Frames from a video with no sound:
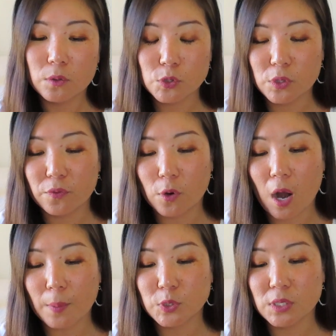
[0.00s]
those are the four
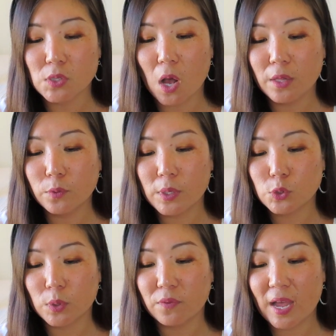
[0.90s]
options, all
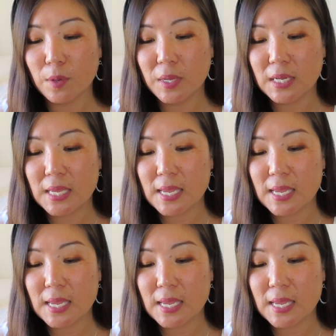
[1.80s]
enriched with vitamin